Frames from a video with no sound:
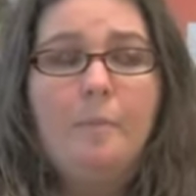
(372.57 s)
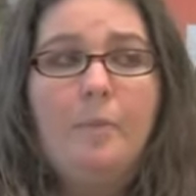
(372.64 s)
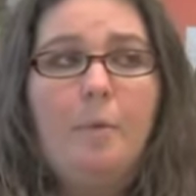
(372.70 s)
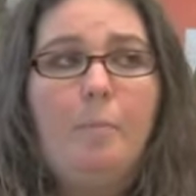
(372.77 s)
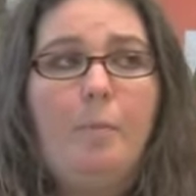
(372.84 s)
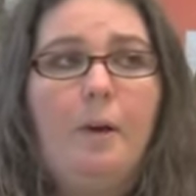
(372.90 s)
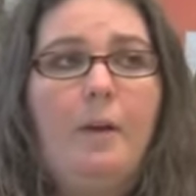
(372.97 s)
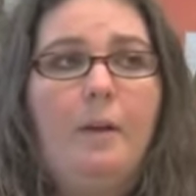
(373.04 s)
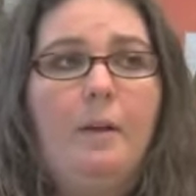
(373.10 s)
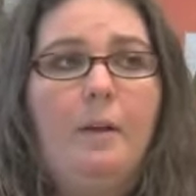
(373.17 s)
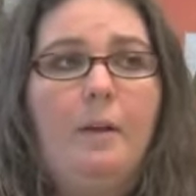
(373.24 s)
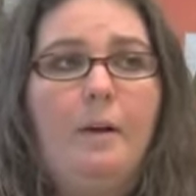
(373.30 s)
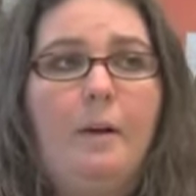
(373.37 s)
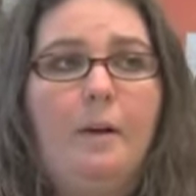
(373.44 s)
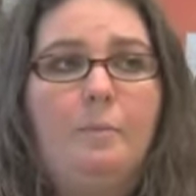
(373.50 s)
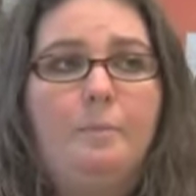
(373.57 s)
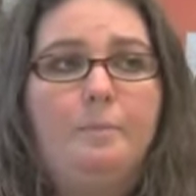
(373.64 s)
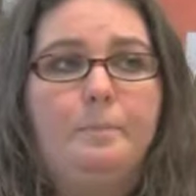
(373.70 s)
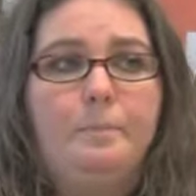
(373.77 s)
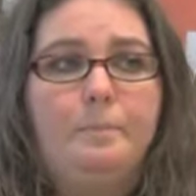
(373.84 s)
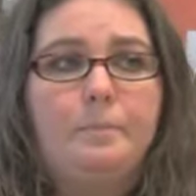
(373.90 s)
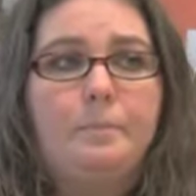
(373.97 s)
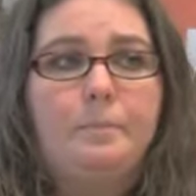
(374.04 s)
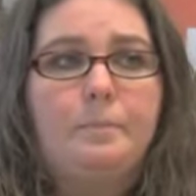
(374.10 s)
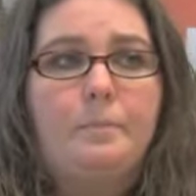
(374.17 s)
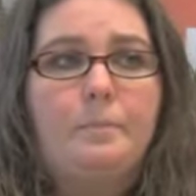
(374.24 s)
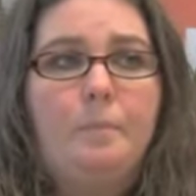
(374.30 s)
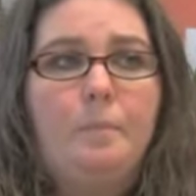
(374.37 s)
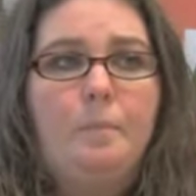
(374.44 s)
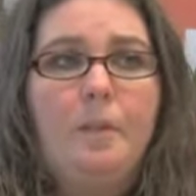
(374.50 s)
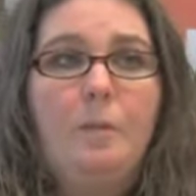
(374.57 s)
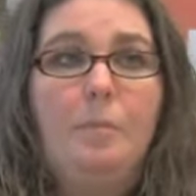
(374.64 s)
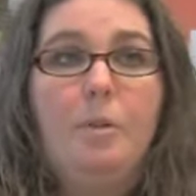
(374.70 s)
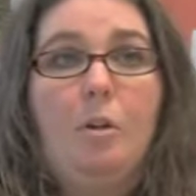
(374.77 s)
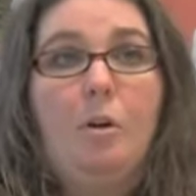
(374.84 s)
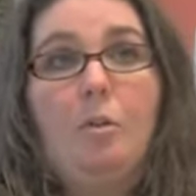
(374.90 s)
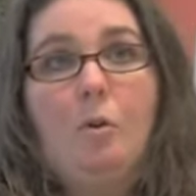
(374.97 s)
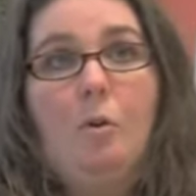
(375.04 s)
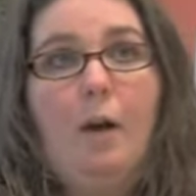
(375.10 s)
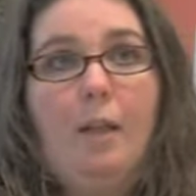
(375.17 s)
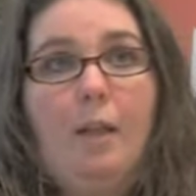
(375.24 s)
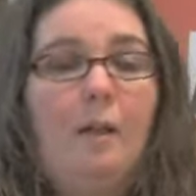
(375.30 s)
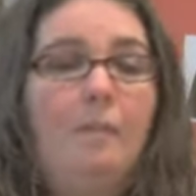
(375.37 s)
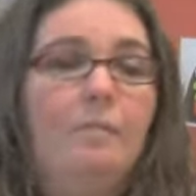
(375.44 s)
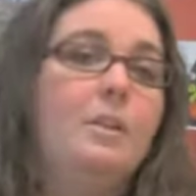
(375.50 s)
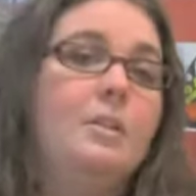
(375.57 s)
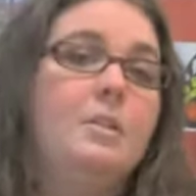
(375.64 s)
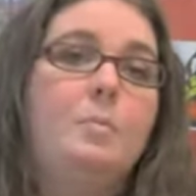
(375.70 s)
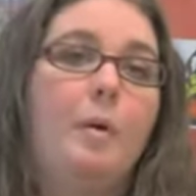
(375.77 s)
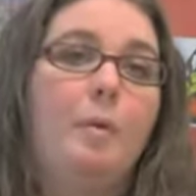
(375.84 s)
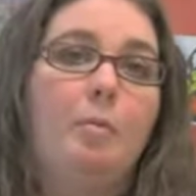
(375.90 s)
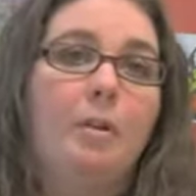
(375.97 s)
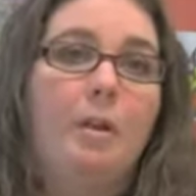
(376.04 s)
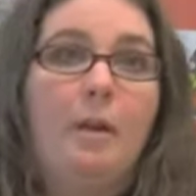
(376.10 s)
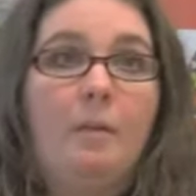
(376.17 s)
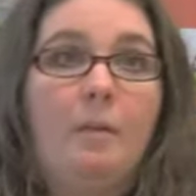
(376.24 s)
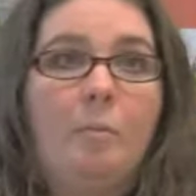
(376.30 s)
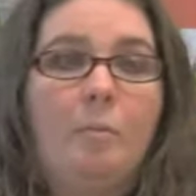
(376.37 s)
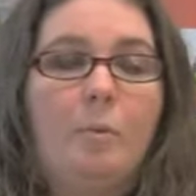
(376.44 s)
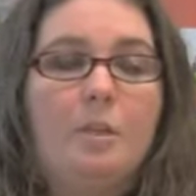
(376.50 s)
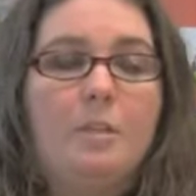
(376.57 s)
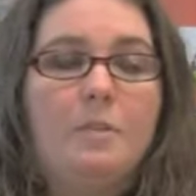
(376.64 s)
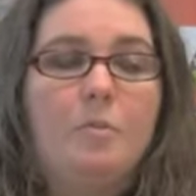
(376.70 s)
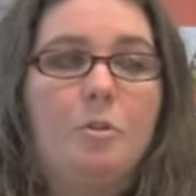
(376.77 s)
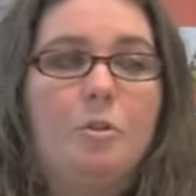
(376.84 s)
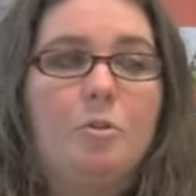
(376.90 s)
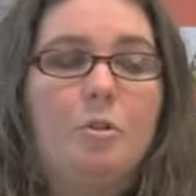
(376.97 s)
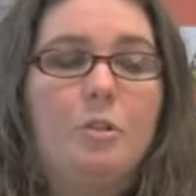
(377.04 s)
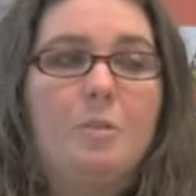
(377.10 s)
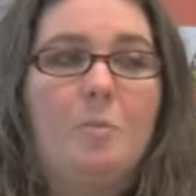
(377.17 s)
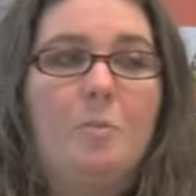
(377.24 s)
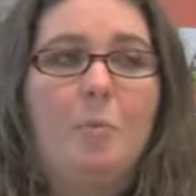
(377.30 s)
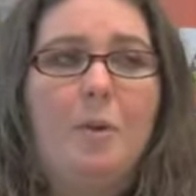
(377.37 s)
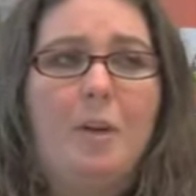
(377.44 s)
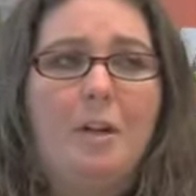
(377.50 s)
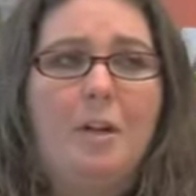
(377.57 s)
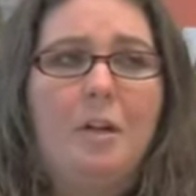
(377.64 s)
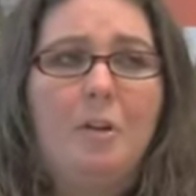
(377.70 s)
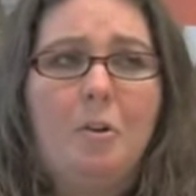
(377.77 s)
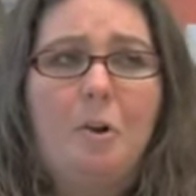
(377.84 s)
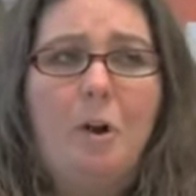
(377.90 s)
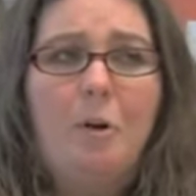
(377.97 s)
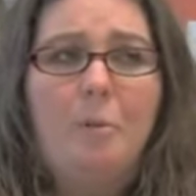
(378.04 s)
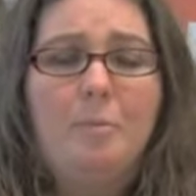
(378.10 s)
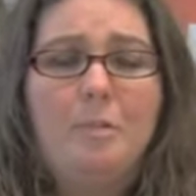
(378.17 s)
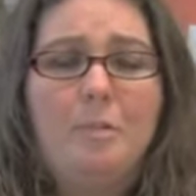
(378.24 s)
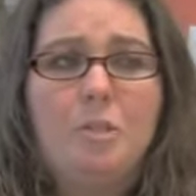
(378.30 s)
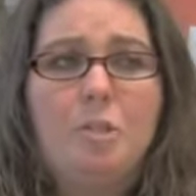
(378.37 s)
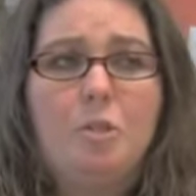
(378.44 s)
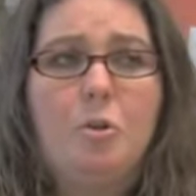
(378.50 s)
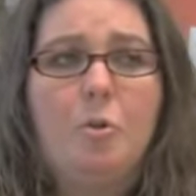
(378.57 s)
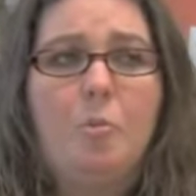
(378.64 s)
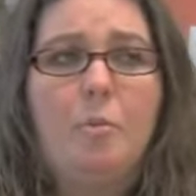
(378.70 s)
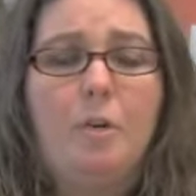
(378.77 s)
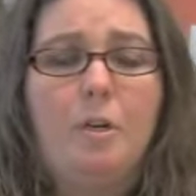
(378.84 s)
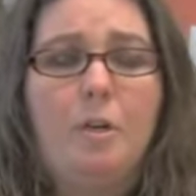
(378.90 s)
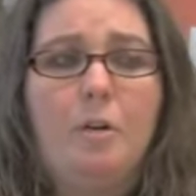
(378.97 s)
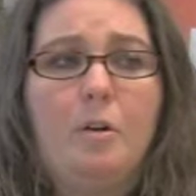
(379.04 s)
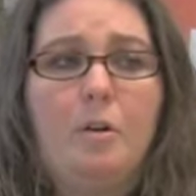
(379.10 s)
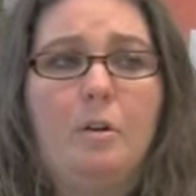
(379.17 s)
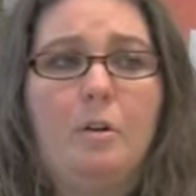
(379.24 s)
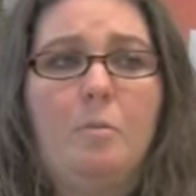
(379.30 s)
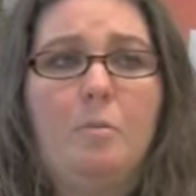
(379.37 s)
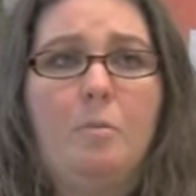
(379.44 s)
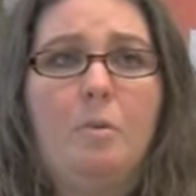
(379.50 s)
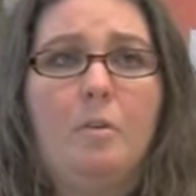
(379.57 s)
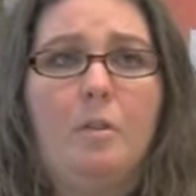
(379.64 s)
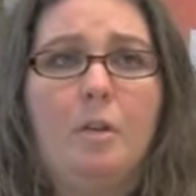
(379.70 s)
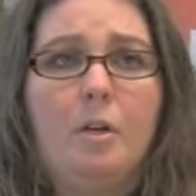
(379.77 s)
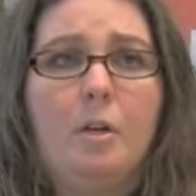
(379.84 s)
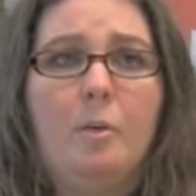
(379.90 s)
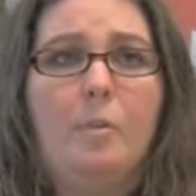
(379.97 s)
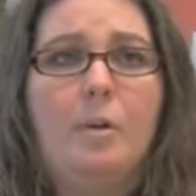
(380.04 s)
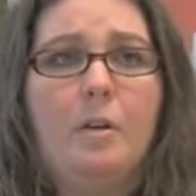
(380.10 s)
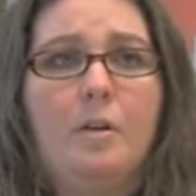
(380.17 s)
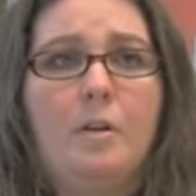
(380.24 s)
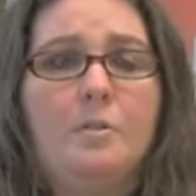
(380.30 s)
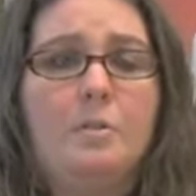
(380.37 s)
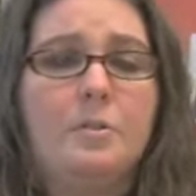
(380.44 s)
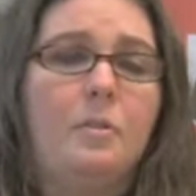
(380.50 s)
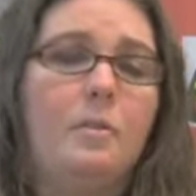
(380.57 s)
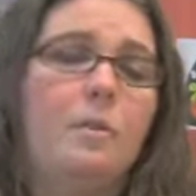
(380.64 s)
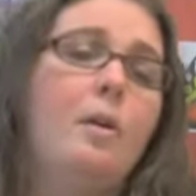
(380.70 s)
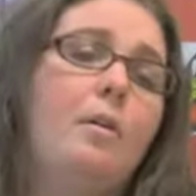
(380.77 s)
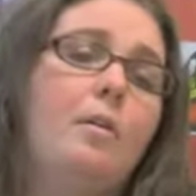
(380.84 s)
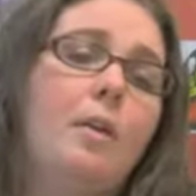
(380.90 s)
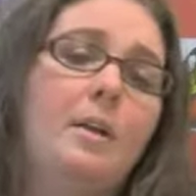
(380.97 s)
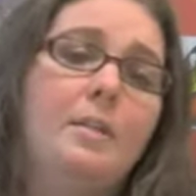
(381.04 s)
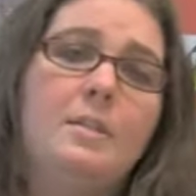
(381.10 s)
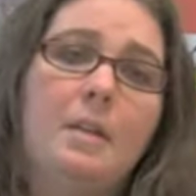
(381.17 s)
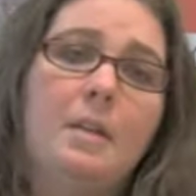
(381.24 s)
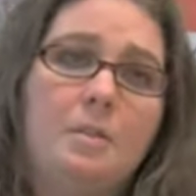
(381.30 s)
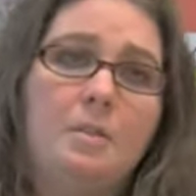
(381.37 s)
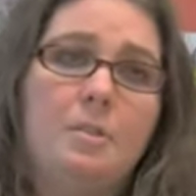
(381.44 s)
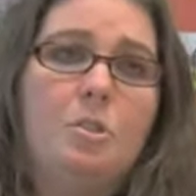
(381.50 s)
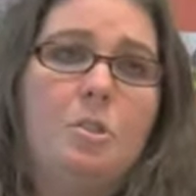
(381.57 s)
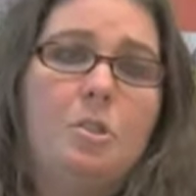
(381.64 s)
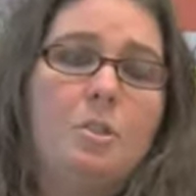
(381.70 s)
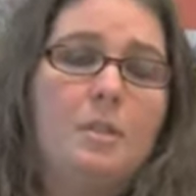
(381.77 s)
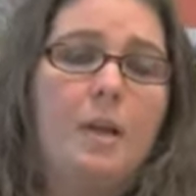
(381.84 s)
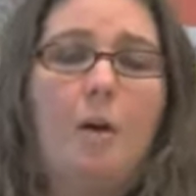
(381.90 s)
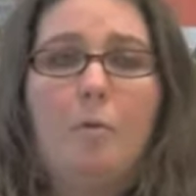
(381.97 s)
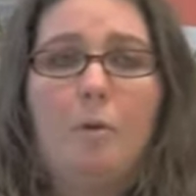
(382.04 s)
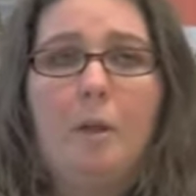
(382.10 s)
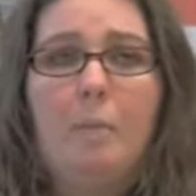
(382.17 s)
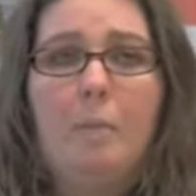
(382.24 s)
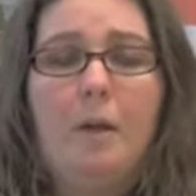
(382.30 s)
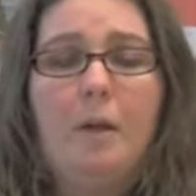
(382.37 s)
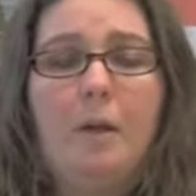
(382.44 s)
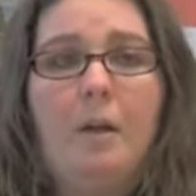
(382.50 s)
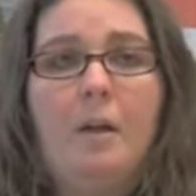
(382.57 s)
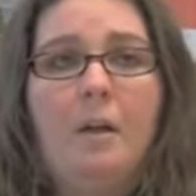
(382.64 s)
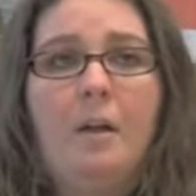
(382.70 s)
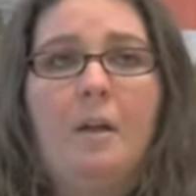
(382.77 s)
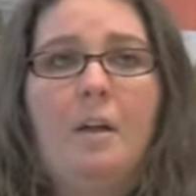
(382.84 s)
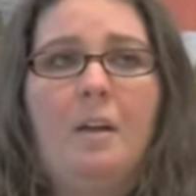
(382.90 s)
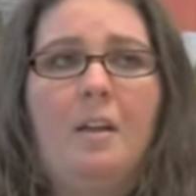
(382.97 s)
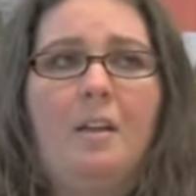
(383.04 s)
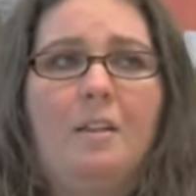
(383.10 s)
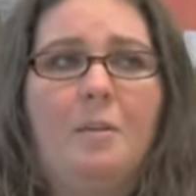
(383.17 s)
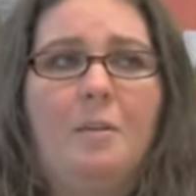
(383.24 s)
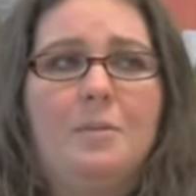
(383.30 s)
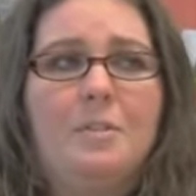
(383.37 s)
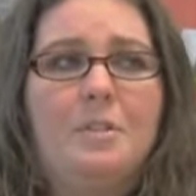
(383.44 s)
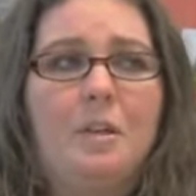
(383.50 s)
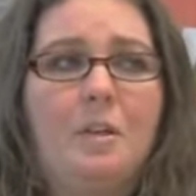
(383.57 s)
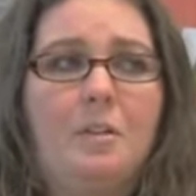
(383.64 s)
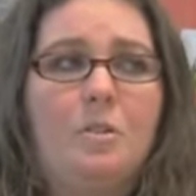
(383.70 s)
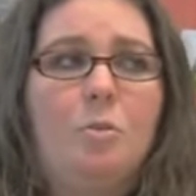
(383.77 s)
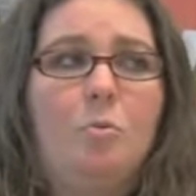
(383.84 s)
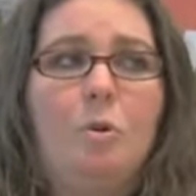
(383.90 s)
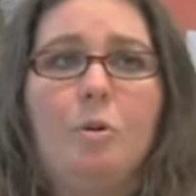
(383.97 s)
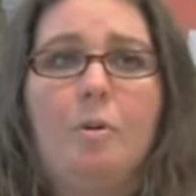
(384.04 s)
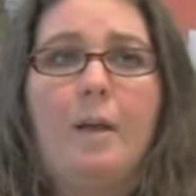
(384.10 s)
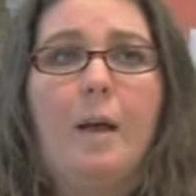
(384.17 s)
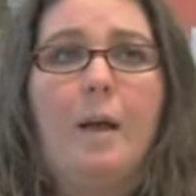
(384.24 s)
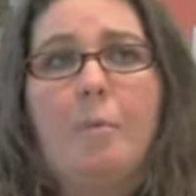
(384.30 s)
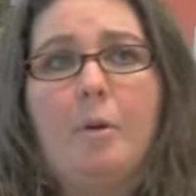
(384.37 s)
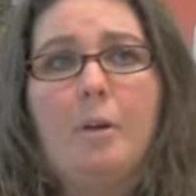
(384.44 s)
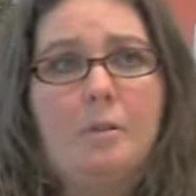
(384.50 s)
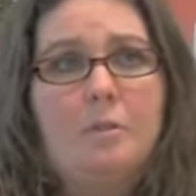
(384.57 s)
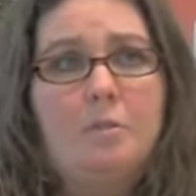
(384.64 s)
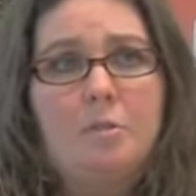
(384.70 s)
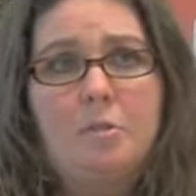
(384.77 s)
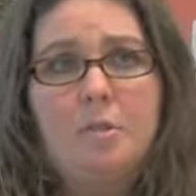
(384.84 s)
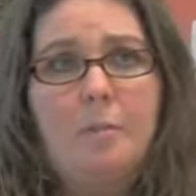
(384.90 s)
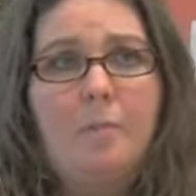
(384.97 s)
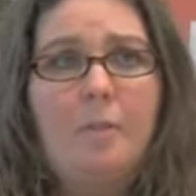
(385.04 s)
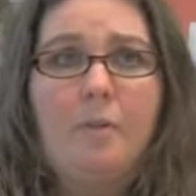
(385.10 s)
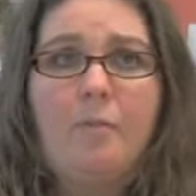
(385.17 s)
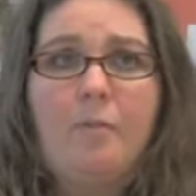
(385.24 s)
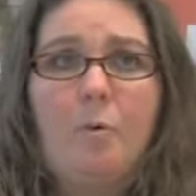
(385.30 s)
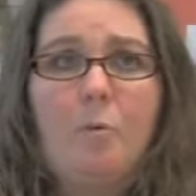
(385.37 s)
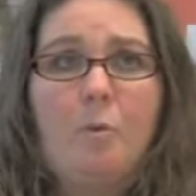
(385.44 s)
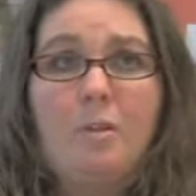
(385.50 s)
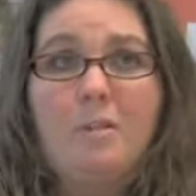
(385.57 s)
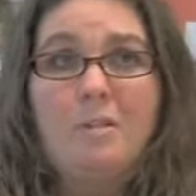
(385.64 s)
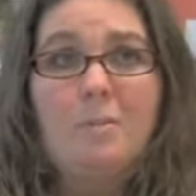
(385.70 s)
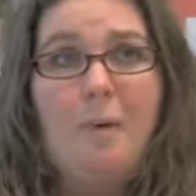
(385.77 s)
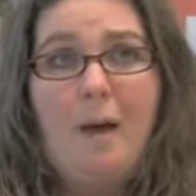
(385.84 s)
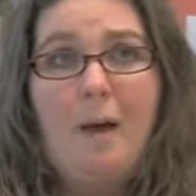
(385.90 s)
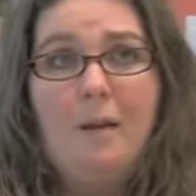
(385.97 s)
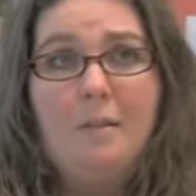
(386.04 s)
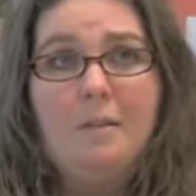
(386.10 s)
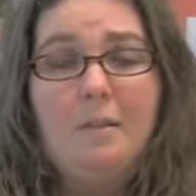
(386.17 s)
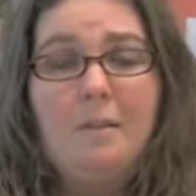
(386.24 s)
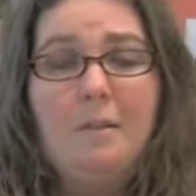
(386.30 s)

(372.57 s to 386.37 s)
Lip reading: But, although I love it, it's probably not everybody's first choice. But we had a kindergarten position open here in the middle of the year because our class sizes just got really big. And there was like 200 applicants or something for one spot.